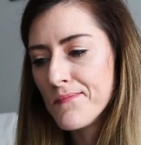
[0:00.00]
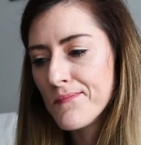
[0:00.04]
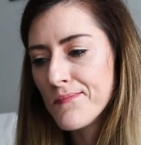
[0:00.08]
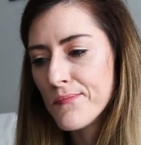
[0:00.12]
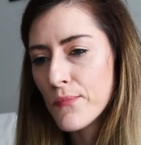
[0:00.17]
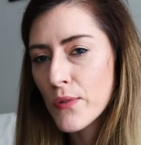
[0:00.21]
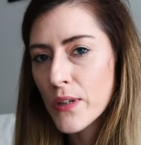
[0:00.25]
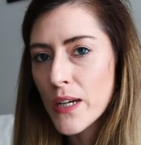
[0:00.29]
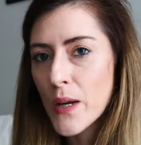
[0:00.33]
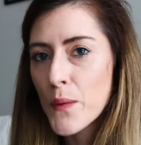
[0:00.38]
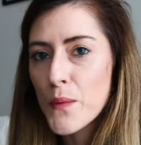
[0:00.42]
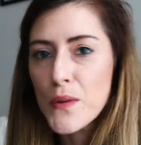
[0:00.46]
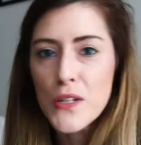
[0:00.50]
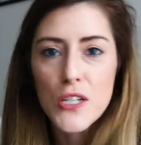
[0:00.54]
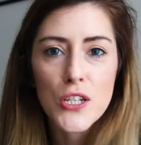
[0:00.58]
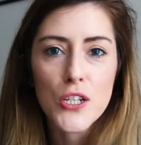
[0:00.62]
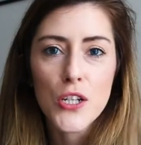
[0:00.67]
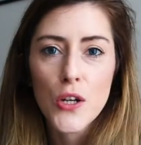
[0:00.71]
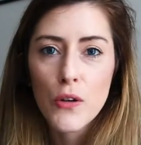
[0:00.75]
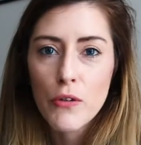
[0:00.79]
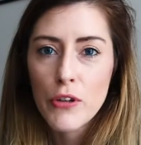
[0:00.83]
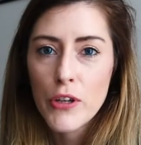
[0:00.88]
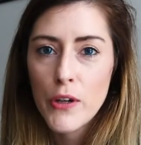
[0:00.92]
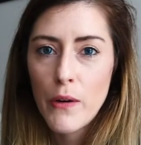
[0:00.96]
When I went to
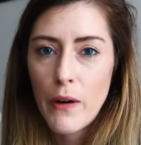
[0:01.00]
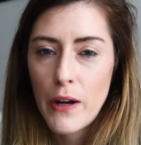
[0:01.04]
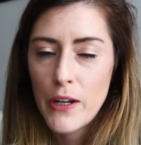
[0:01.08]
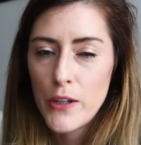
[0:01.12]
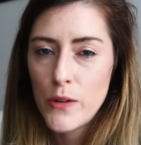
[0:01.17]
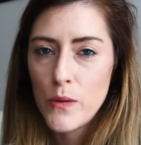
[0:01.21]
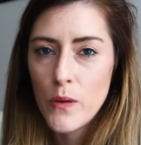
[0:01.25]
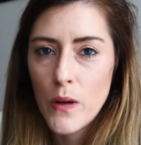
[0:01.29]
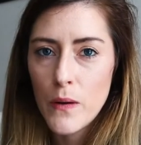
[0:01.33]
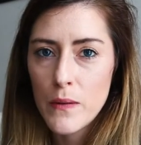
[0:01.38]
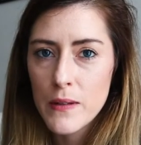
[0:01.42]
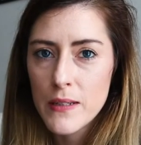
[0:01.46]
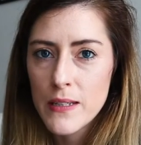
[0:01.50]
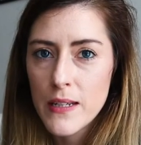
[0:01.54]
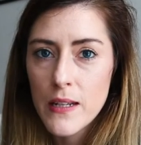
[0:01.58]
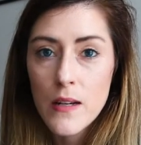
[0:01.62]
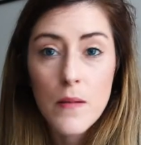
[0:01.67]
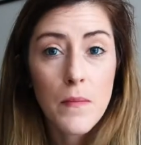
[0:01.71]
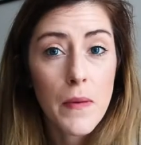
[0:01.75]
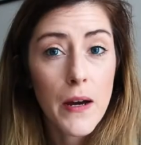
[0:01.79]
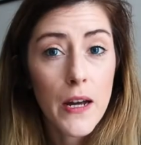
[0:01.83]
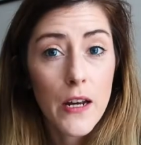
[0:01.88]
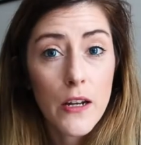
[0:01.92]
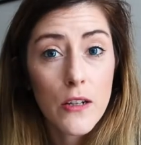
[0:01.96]
Tokyo, I knew I was gonna
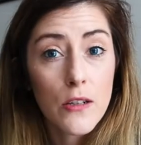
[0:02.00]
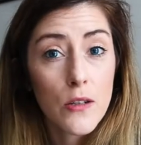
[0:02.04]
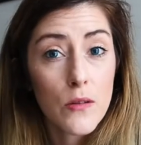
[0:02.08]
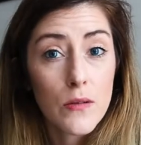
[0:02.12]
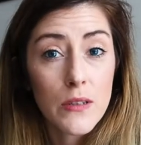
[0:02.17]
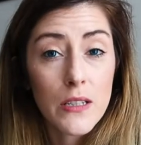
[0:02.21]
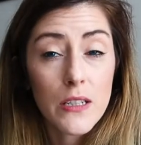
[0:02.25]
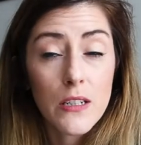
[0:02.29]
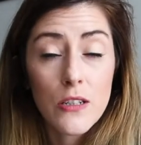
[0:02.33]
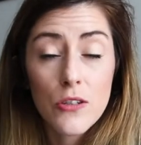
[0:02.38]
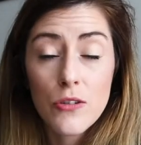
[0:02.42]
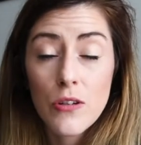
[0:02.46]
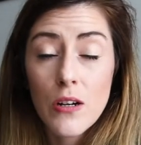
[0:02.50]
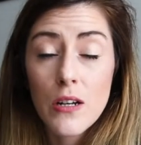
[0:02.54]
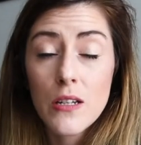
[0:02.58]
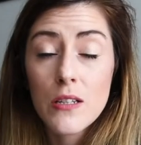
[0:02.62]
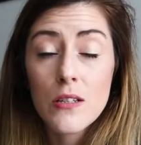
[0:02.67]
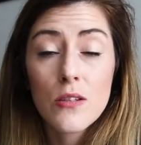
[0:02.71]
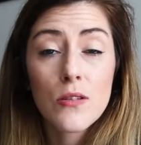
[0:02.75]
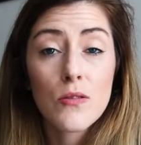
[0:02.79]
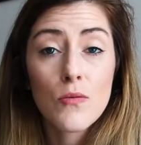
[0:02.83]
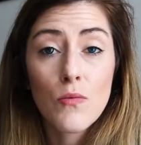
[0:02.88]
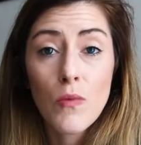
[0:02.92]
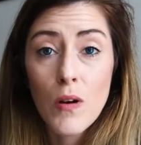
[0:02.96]
buy a Lolita
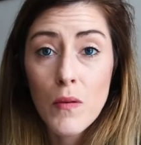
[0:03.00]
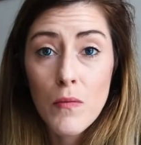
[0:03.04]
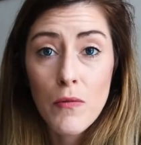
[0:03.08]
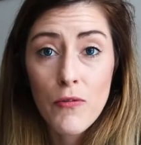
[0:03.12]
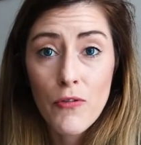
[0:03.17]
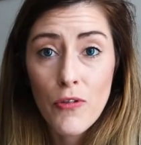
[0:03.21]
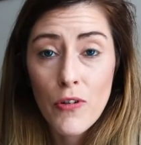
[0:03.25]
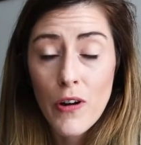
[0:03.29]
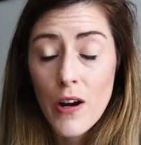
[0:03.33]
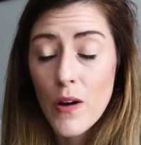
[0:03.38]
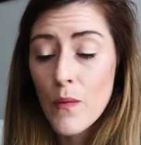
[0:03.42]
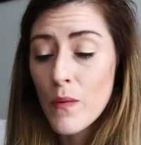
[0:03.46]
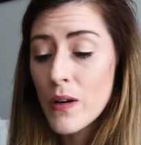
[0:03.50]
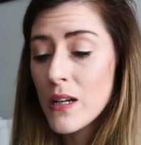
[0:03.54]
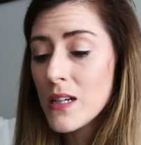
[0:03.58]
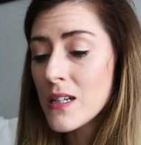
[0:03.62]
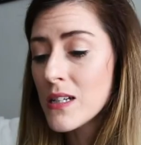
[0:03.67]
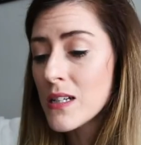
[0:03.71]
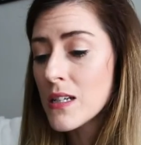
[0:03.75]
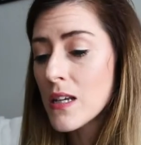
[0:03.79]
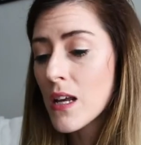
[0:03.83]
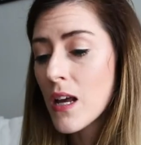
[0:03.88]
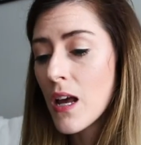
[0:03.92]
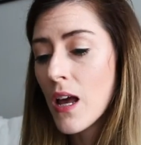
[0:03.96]
dress well before I
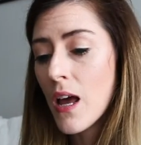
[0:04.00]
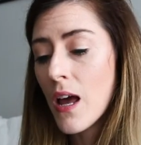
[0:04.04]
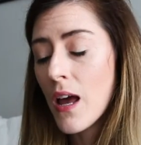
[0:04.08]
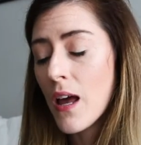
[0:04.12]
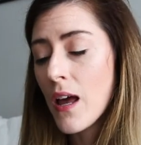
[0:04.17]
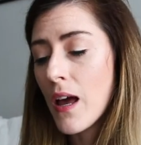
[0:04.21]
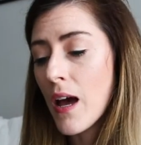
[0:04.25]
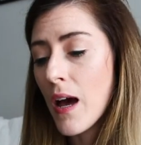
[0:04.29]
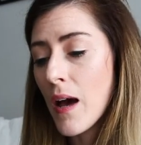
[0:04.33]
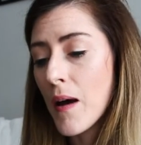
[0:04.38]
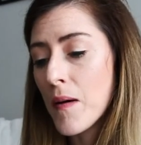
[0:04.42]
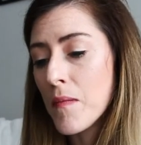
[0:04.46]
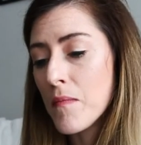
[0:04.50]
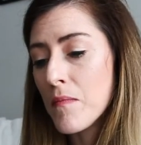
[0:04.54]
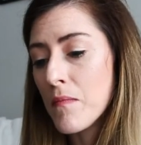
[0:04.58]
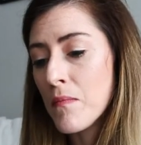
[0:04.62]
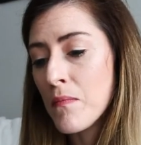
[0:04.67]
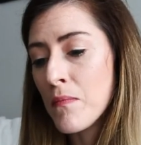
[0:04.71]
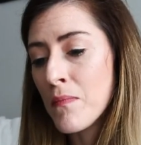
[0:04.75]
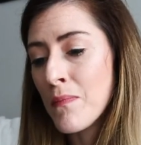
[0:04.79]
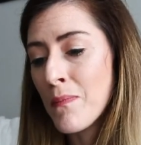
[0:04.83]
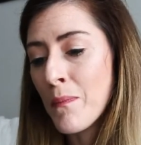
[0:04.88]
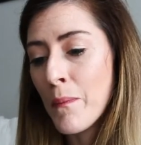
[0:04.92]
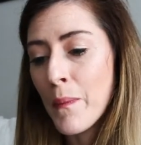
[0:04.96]
went.
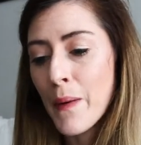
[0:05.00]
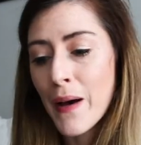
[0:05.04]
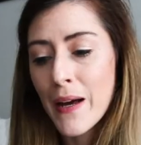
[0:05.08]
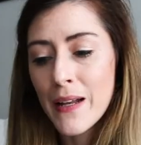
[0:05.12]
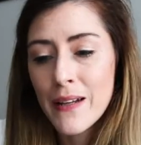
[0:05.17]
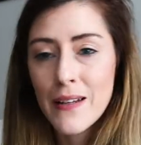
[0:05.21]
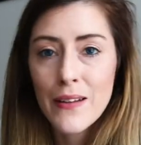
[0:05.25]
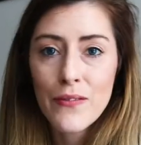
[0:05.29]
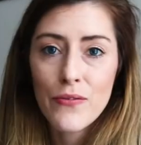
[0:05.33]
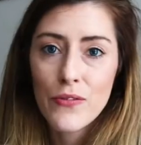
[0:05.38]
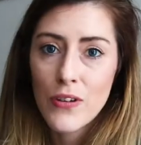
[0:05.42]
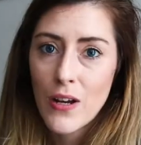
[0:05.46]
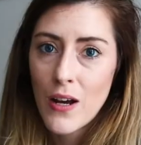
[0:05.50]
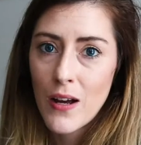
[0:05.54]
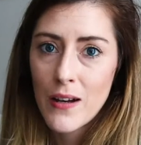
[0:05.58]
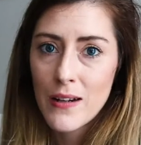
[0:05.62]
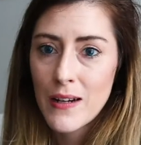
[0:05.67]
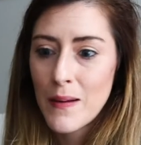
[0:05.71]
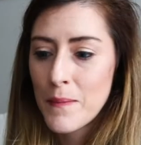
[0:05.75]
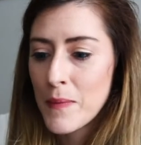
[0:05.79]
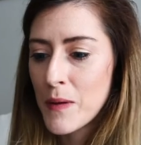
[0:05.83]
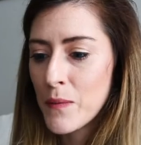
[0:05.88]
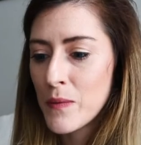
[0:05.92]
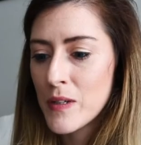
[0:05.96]
But if not,
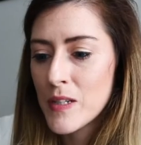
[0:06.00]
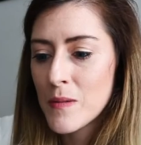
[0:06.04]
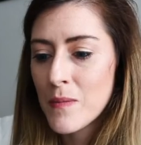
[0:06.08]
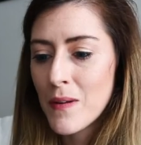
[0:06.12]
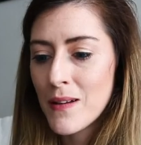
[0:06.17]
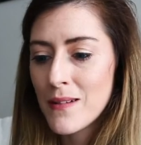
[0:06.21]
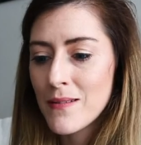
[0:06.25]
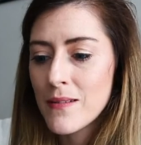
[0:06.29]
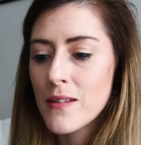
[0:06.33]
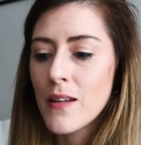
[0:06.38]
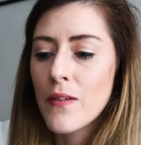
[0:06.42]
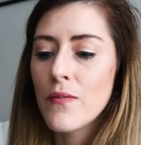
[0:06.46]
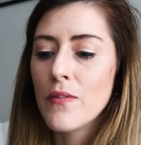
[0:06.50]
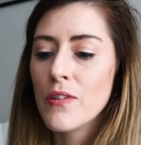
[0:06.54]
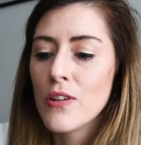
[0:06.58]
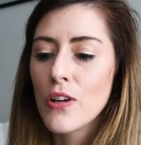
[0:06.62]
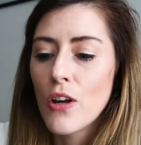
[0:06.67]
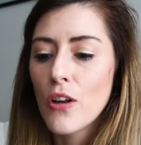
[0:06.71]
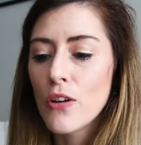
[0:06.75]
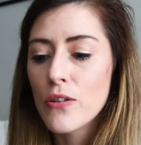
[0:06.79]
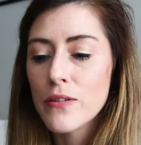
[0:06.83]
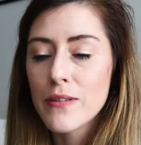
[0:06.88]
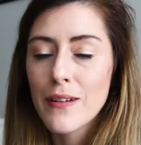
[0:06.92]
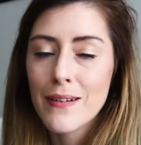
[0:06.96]
I mean, we spent
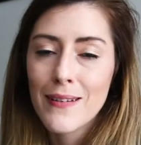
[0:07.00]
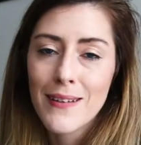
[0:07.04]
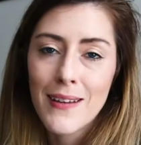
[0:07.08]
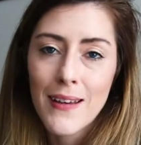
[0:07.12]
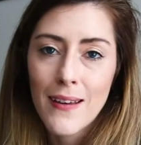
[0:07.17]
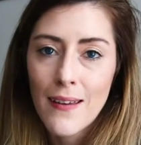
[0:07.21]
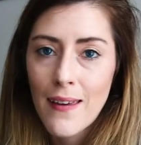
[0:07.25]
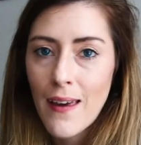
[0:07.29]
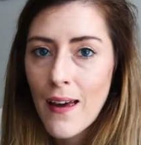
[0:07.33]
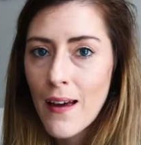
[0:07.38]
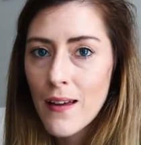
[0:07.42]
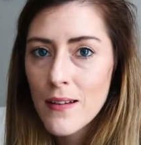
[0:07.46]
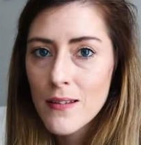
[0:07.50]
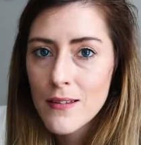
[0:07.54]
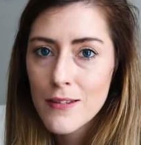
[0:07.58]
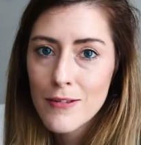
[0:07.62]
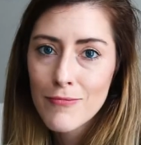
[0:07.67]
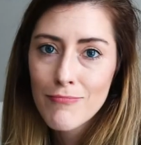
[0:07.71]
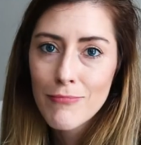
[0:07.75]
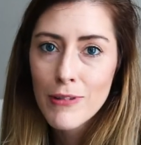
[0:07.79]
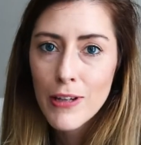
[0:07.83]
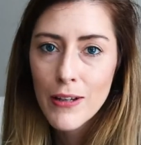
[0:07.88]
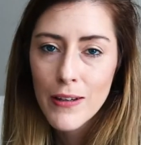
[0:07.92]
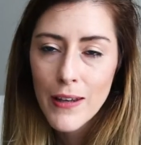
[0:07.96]
$7 on Kit Kats
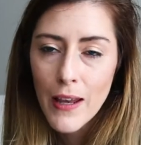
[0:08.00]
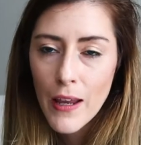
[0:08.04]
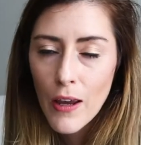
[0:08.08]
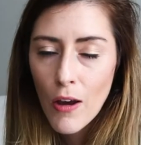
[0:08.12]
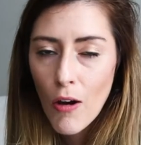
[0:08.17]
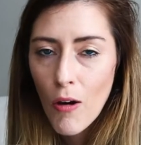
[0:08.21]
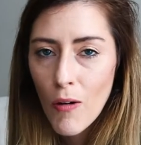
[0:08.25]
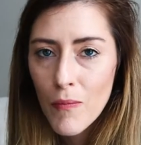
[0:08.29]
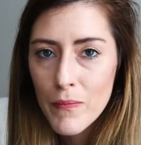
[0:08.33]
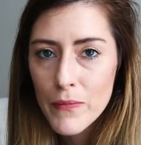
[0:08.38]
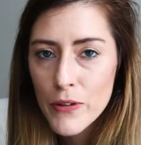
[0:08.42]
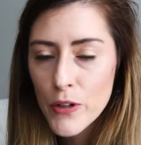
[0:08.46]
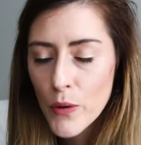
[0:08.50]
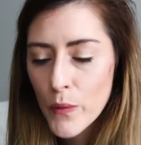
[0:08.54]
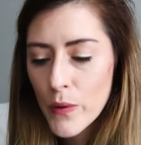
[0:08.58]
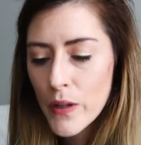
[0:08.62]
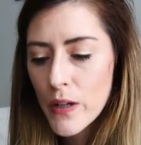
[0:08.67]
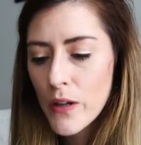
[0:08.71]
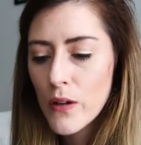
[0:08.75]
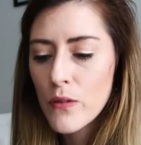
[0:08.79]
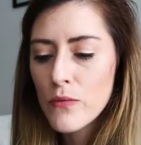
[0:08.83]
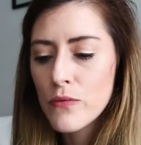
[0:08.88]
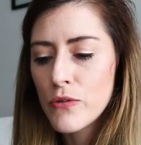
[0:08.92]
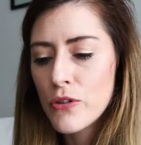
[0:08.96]
to take home, so we
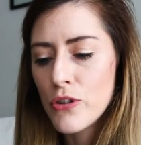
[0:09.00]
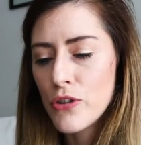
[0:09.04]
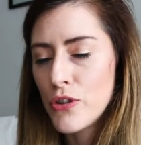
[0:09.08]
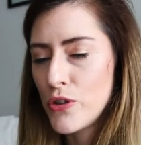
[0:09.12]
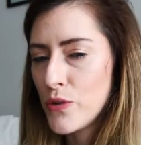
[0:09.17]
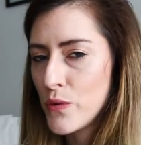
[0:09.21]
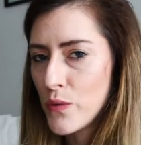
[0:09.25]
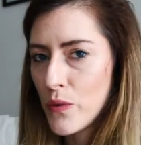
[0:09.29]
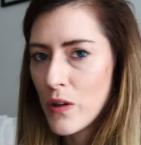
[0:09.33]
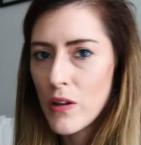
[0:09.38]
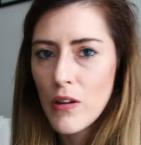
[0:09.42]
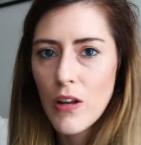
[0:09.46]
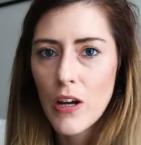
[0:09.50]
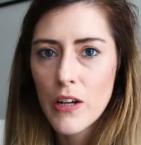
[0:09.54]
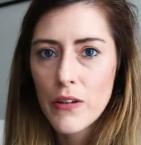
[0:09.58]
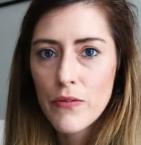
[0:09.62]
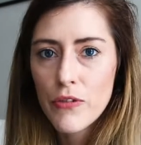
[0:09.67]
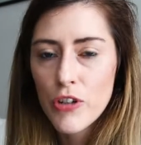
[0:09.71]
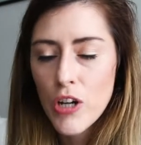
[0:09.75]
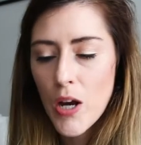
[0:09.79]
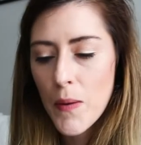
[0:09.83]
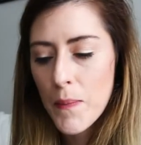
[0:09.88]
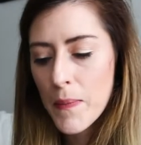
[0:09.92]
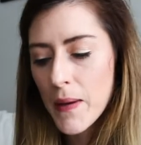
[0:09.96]
don't do a lot of
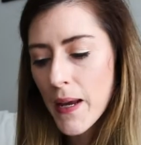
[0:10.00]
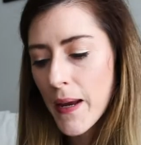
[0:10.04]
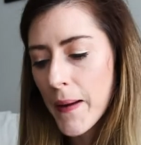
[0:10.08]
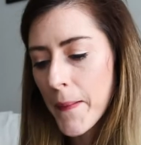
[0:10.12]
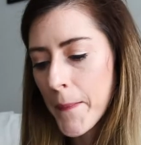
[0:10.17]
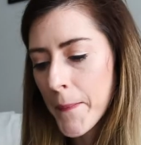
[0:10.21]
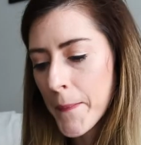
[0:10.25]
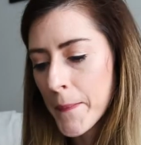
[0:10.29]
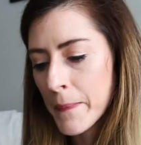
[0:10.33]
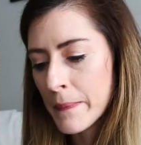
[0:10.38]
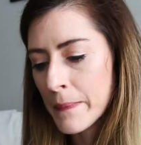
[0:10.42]
shopping.